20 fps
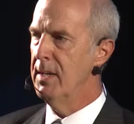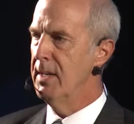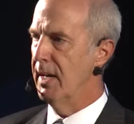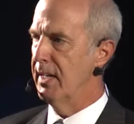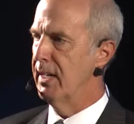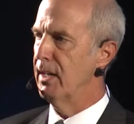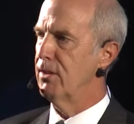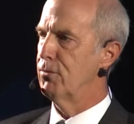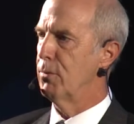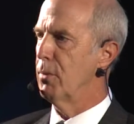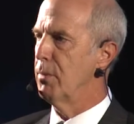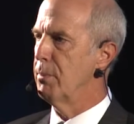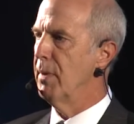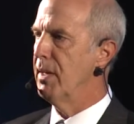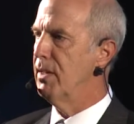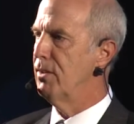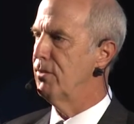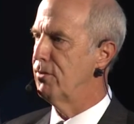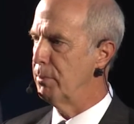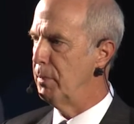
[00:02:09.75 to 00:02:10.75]
And as with
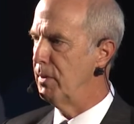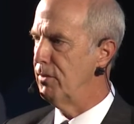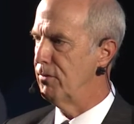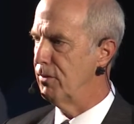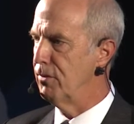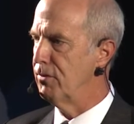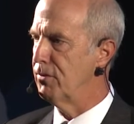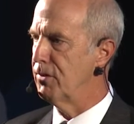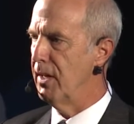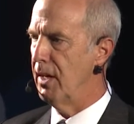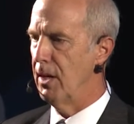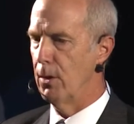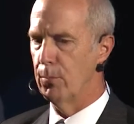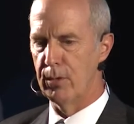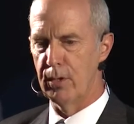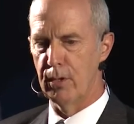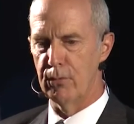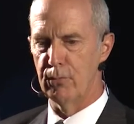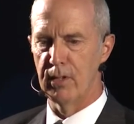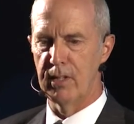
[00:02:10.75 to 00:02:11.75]
many species now, we're
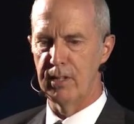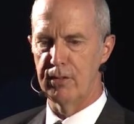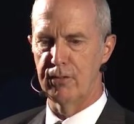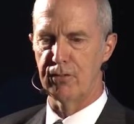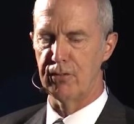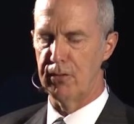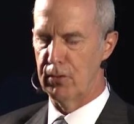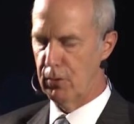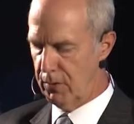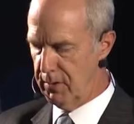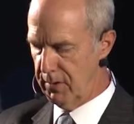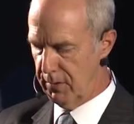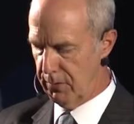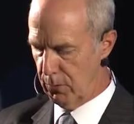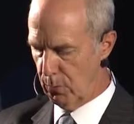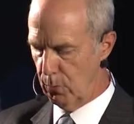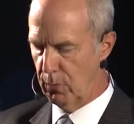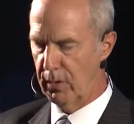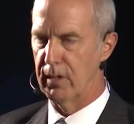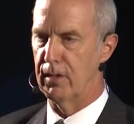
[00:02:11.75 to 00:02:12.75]
not really just looking at the
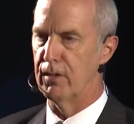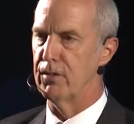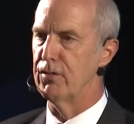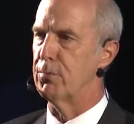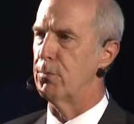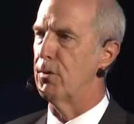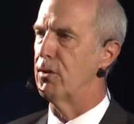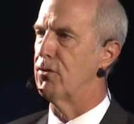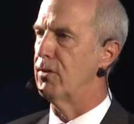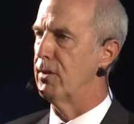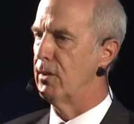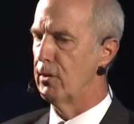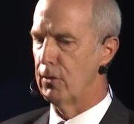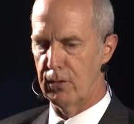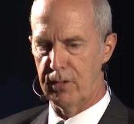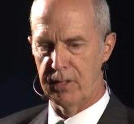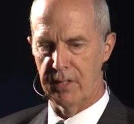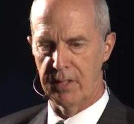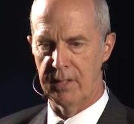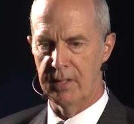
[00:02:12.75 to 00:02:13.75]
whales, we're actually
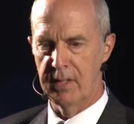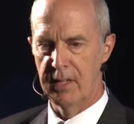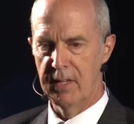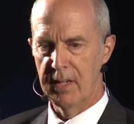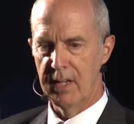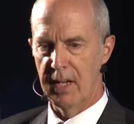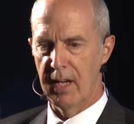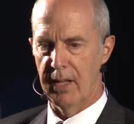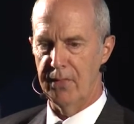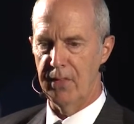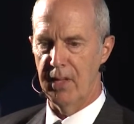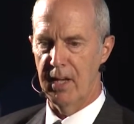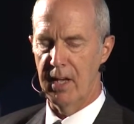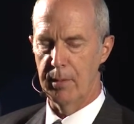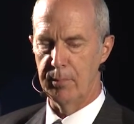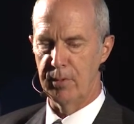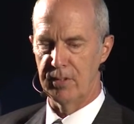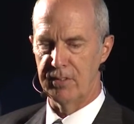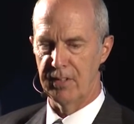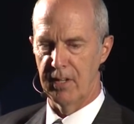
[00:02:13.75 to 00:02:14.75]
looking at the
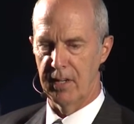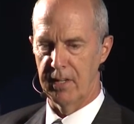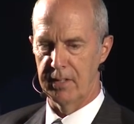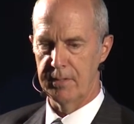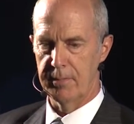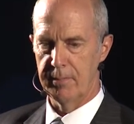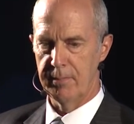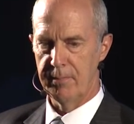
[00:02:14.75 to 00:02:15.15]
habitat.